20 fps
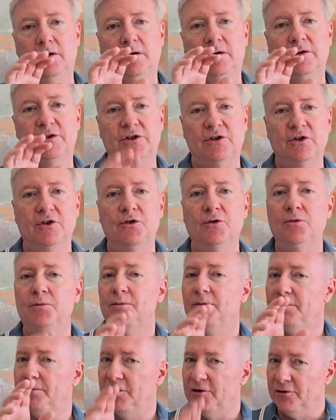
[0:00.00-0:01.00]

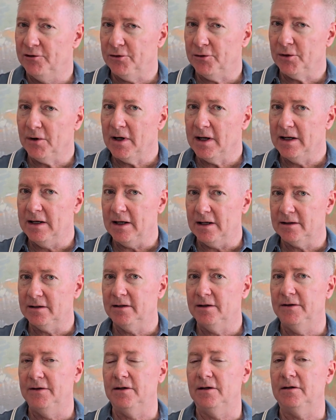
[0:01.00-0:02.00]
So before I get
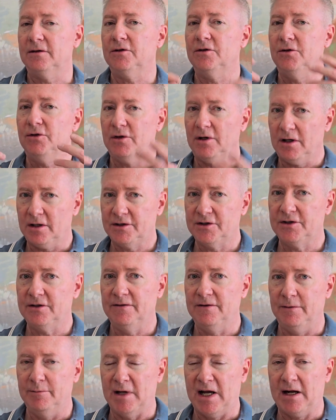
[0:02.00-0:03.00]
to the crux of
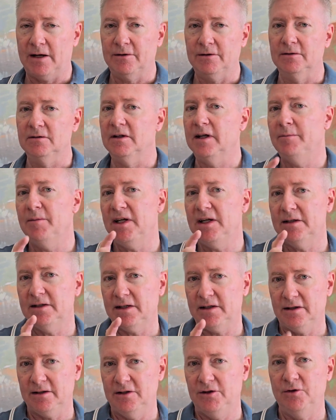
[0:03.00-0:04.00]
the matter, let me
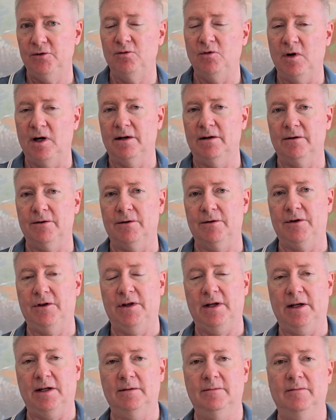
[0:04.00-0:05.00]
tell you one other
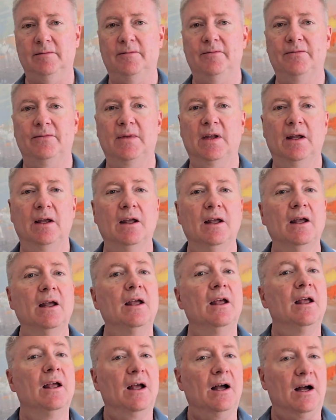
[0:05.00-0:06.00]
thing.
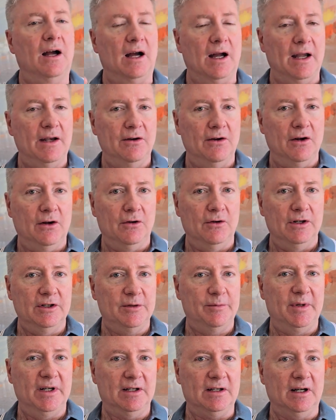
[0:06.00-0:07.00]
I know it's
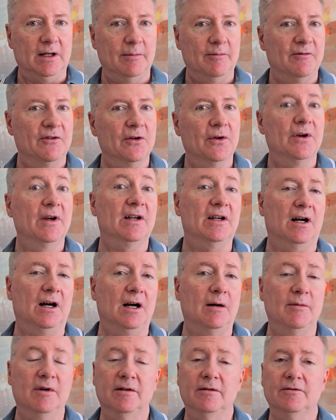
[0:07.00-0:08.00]
become very
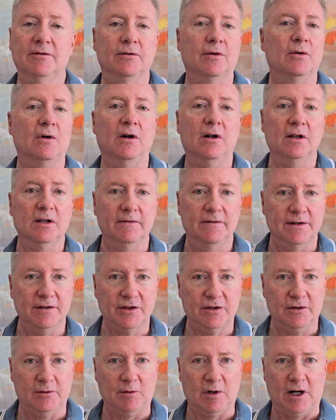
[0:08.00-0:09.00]
common for all of us
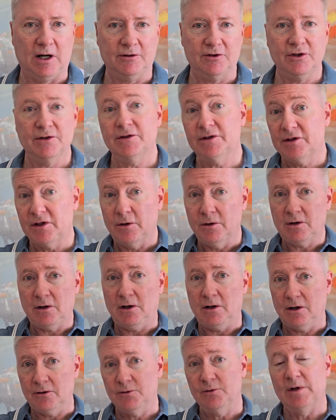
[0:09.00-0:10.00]
to watch
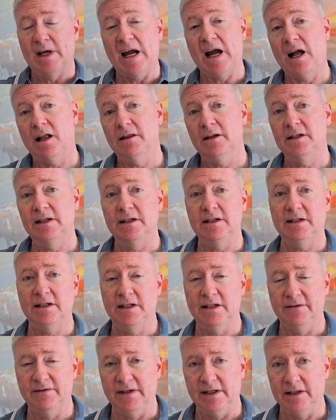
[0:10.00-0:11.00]
so-called reality
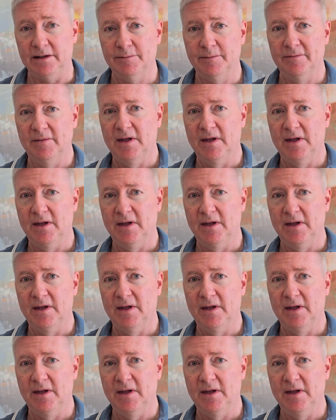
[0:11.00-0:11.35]
TV.